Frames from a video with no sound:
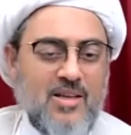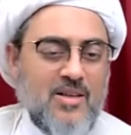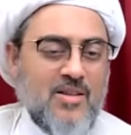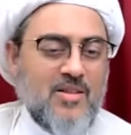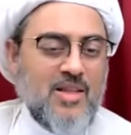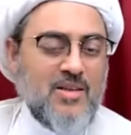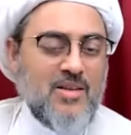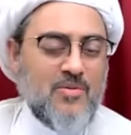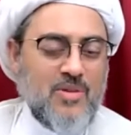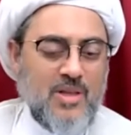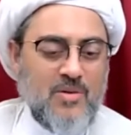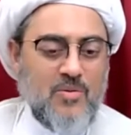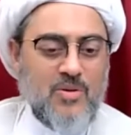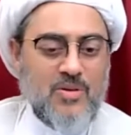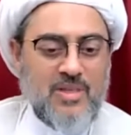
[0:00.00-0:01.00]
That
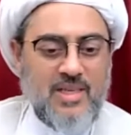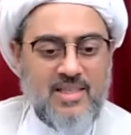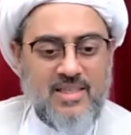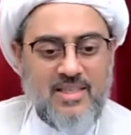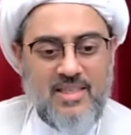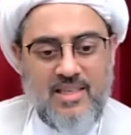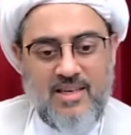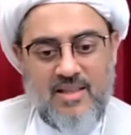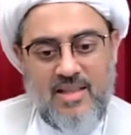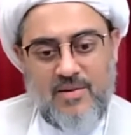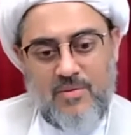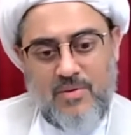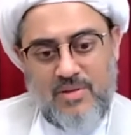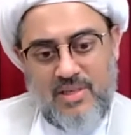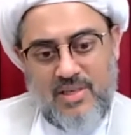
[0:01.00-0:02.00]
was his seerah,
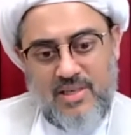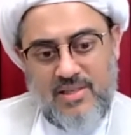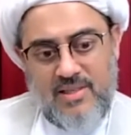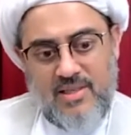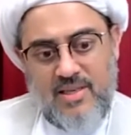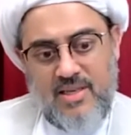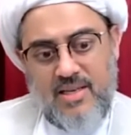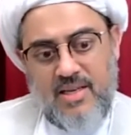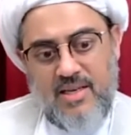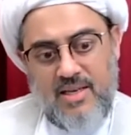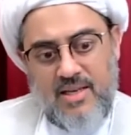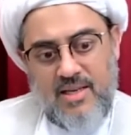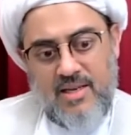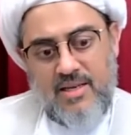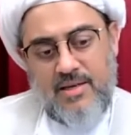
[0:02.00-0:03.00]
that was his
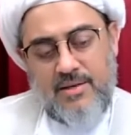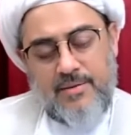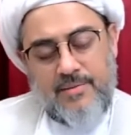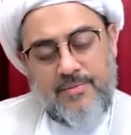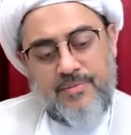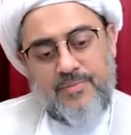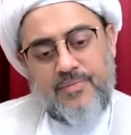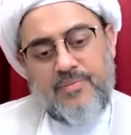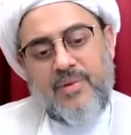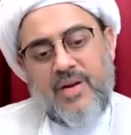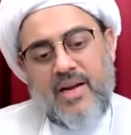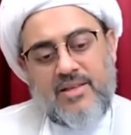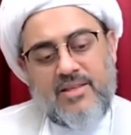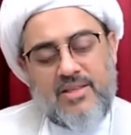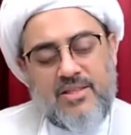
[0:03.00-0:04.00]
uh,
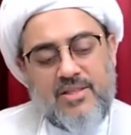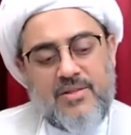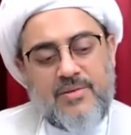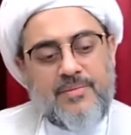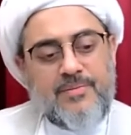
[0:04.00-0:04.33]
practice.